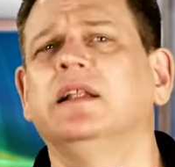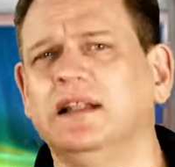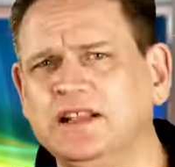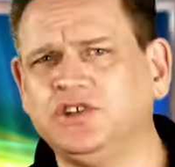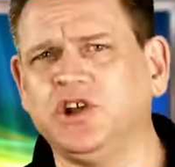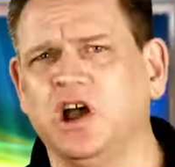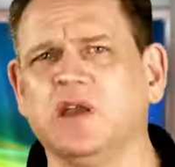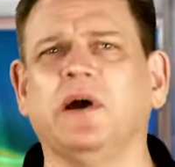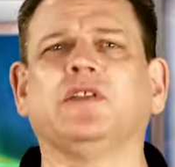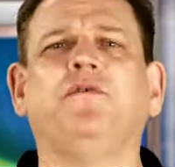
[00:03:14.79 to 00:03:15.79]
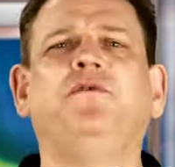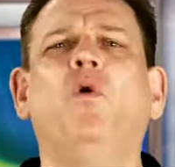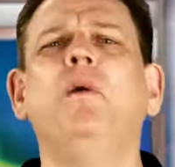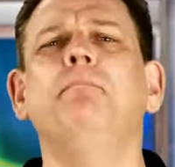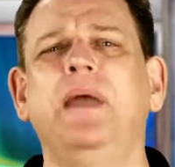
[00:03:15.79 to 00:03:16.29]
let's talk about the
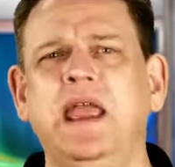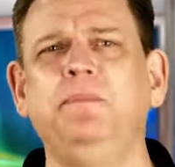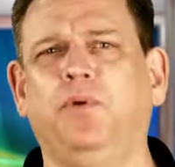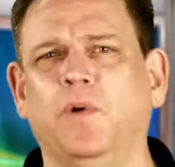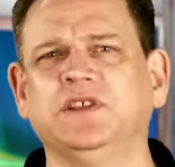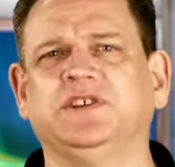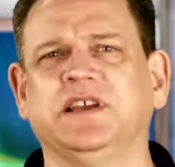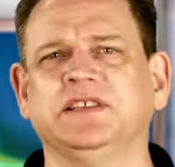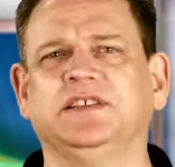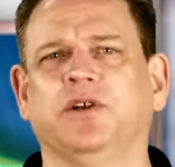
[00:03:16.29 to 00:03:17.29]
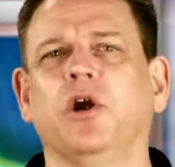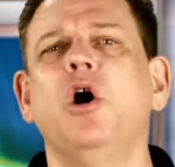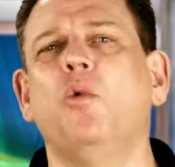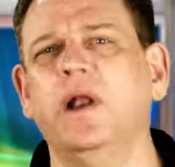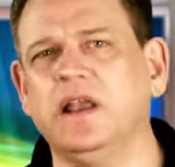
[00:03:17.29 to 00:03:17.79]
four main points to consider
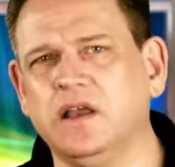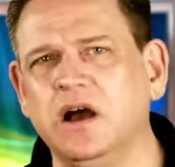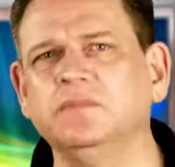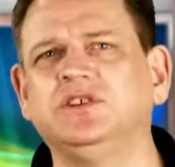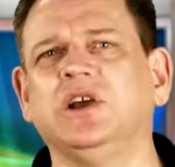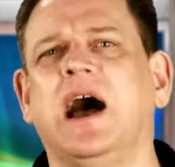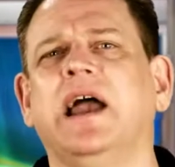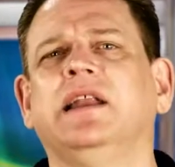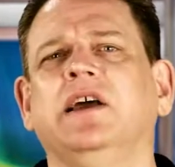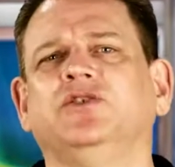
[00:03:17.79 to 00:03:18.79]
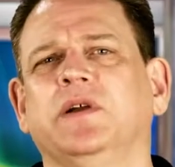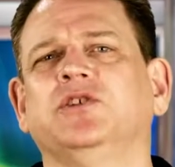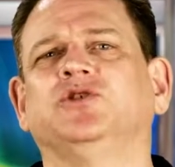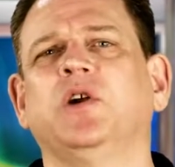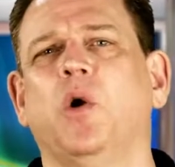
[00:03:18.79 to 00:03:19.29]
when it comes to ionizer
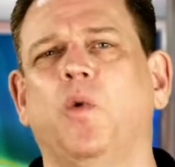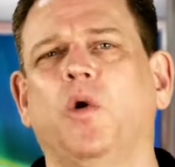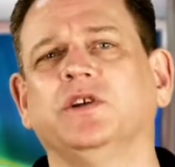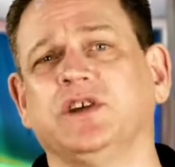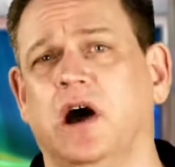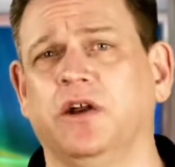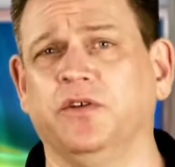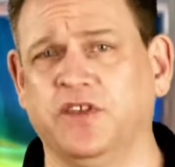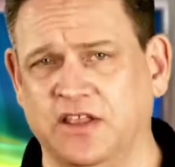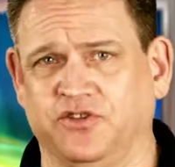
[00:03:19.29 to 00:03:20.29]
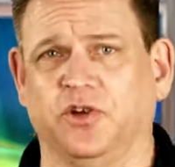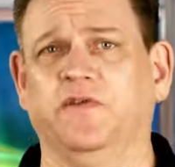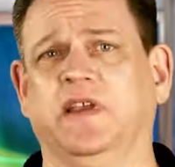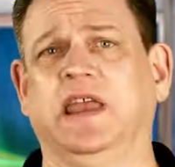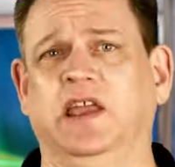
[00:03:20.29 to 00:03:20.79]
industry awards, honors, and
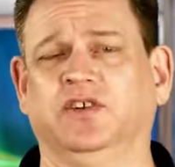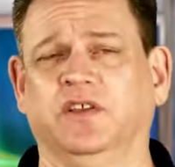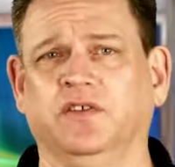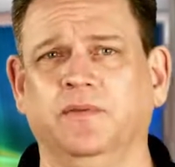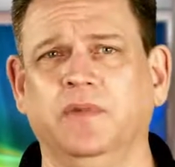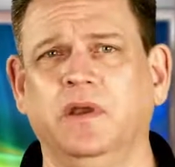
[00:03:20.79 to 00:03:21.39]
certifications.